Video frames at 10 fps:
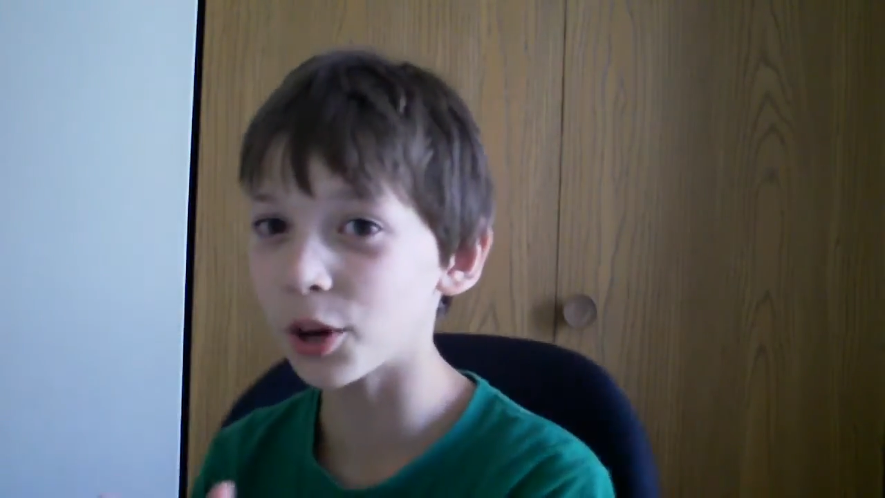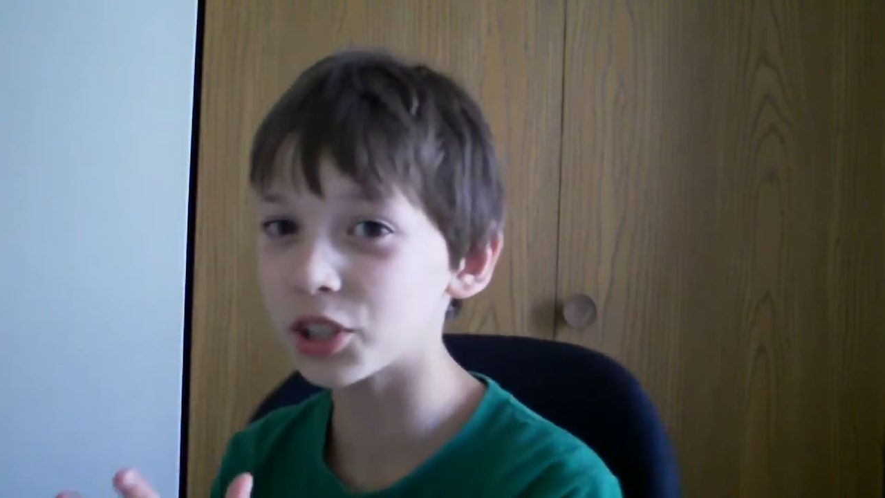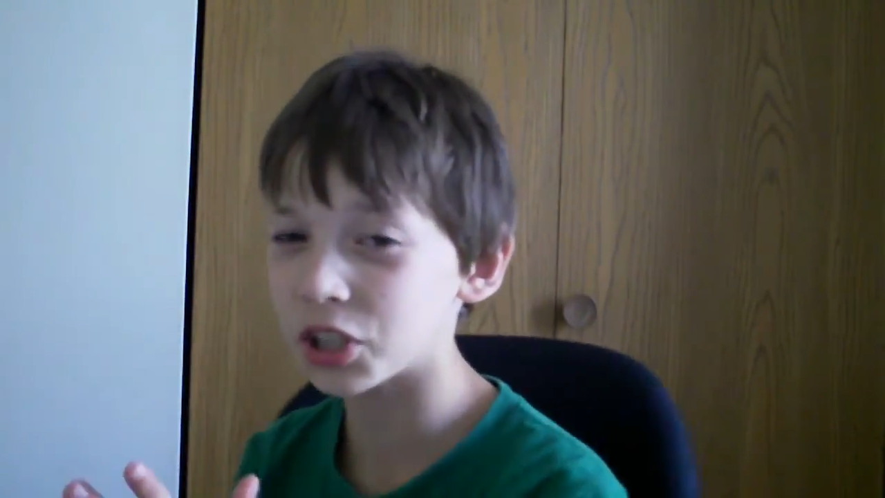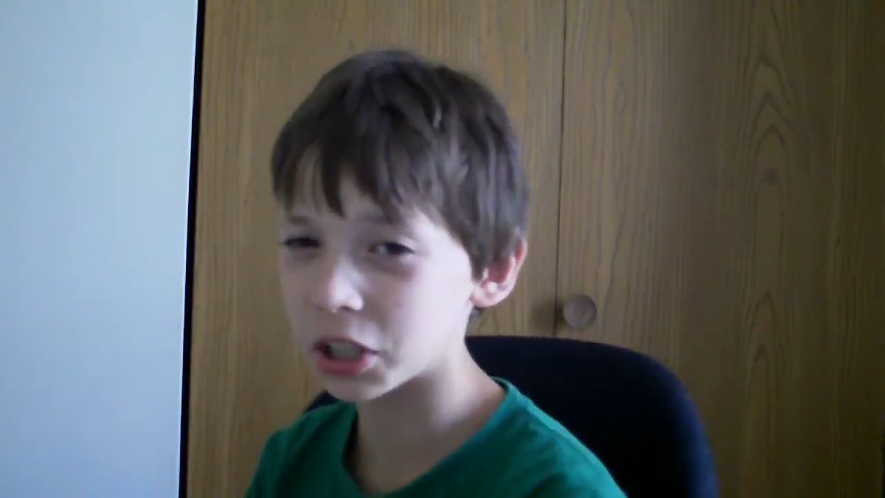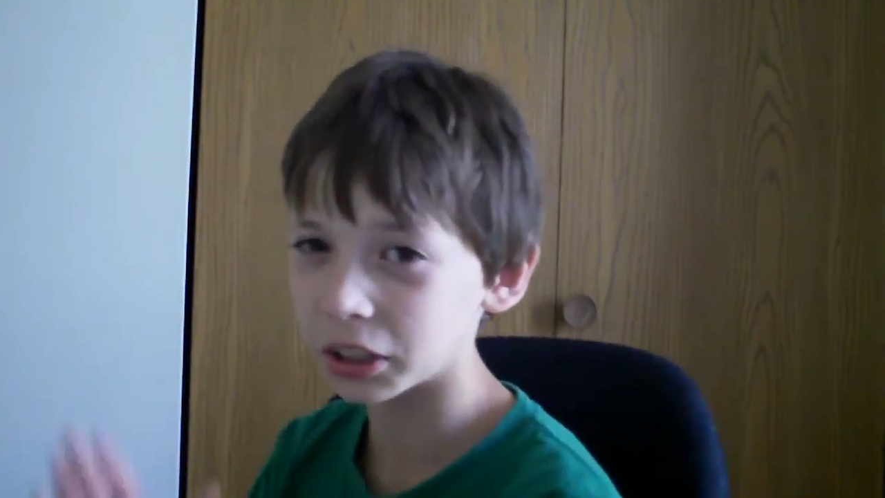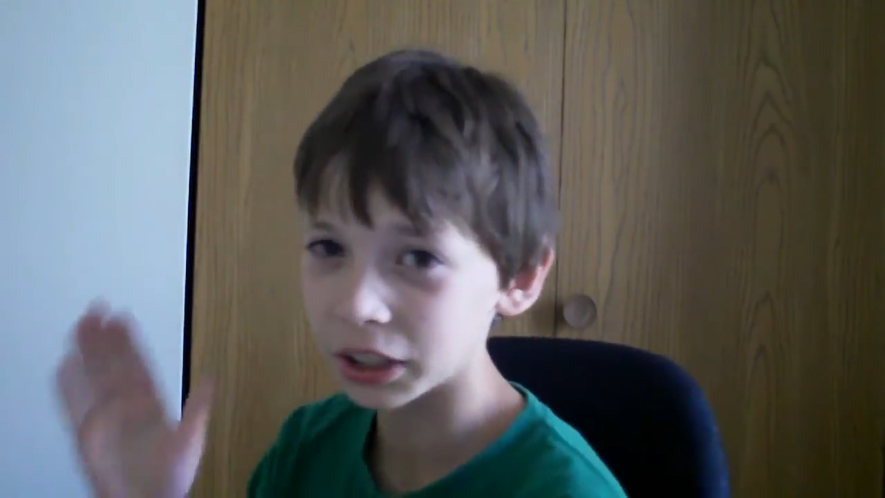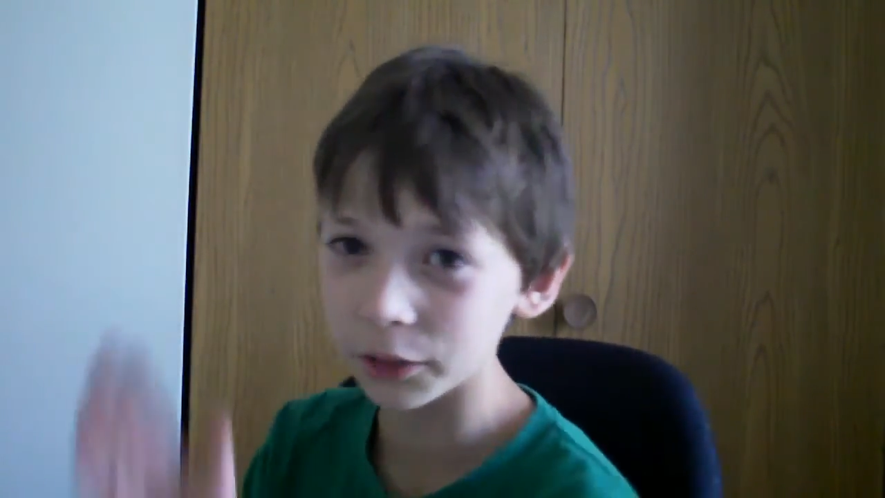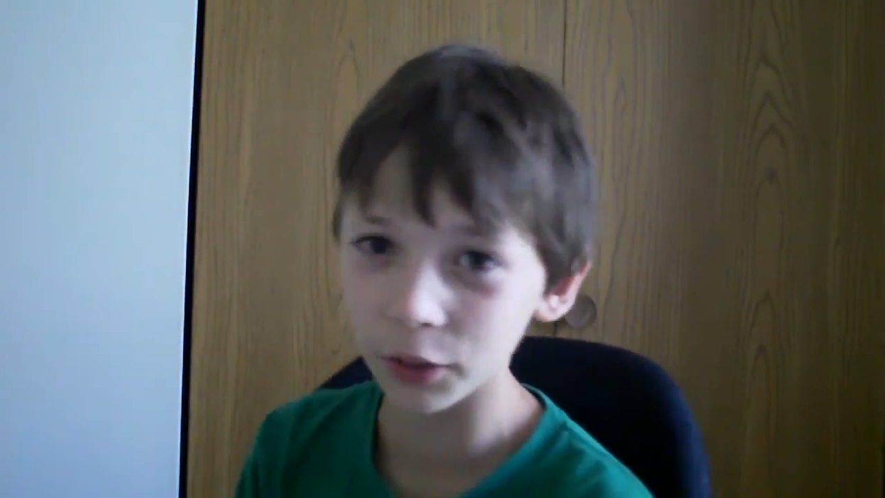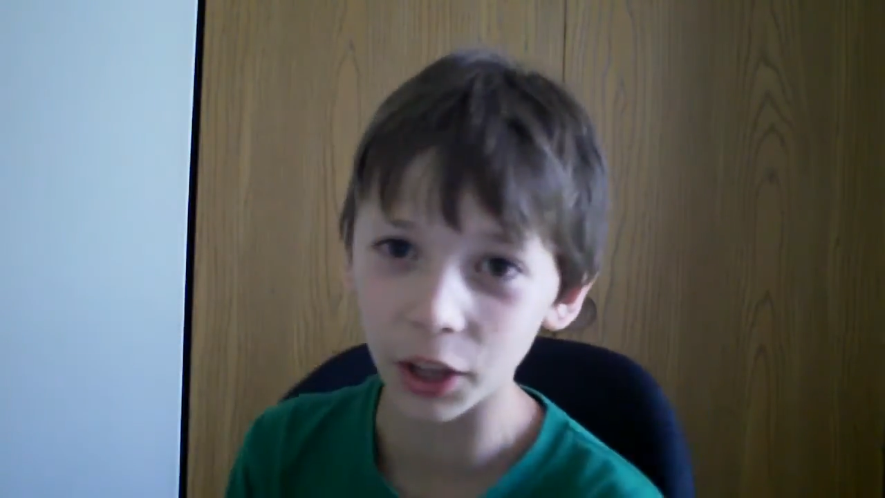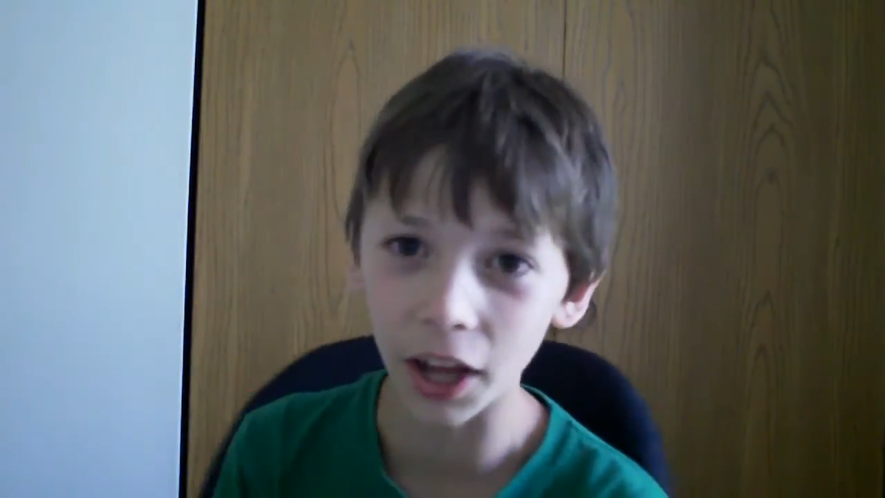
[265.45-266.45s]
want you to
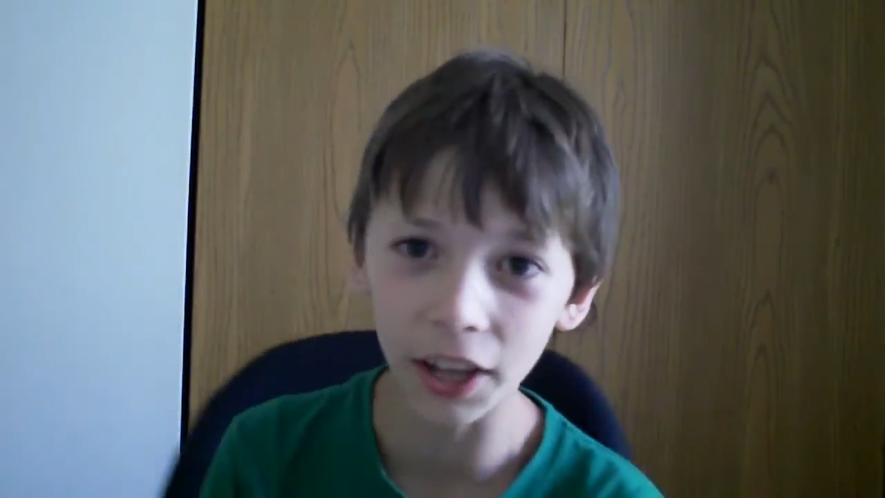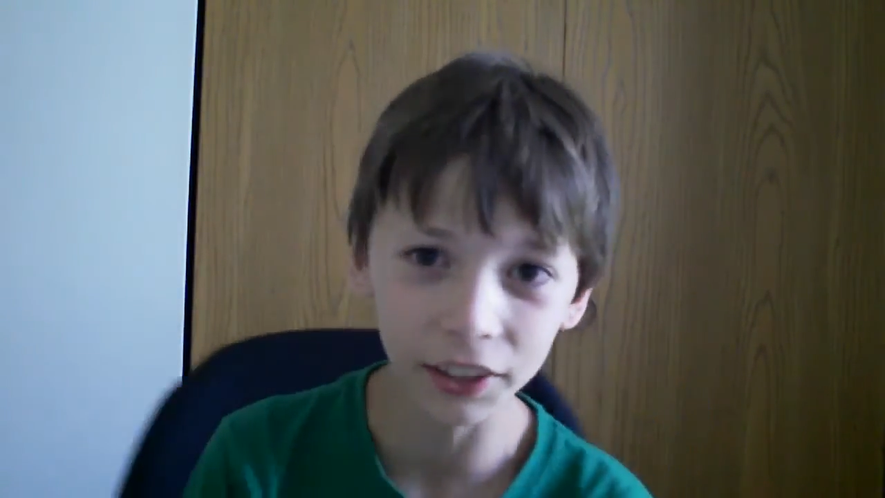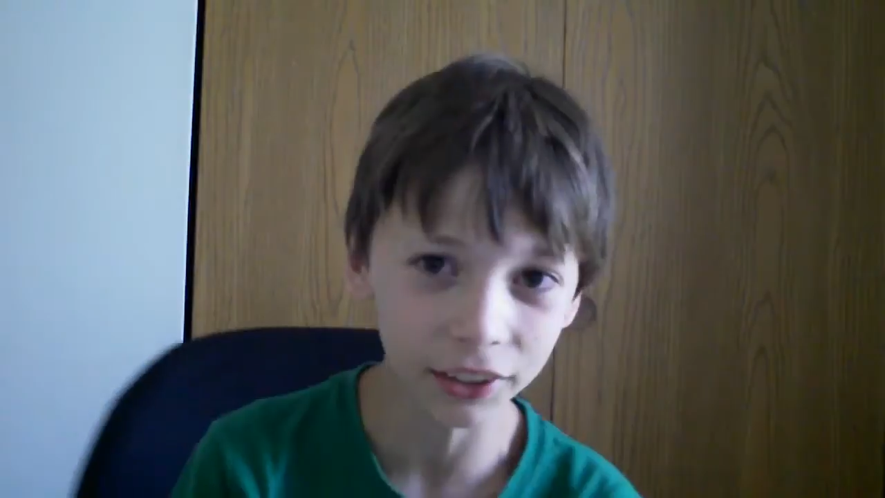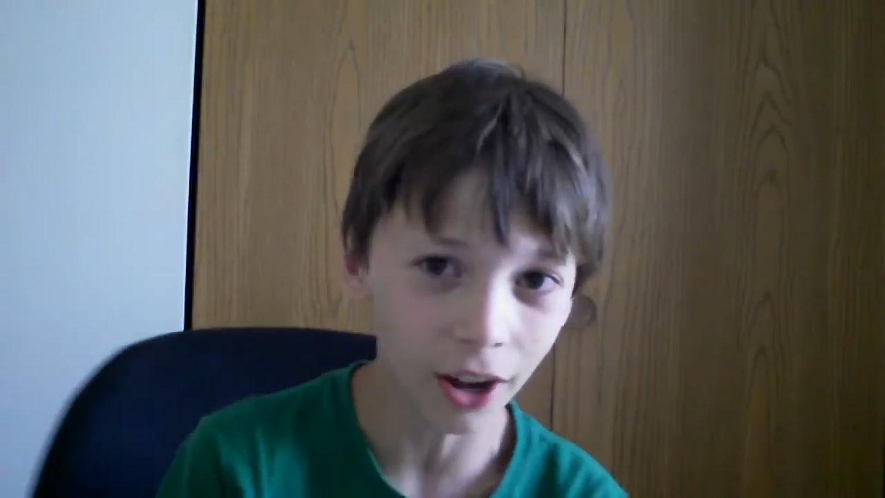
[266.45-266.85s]
leave a like,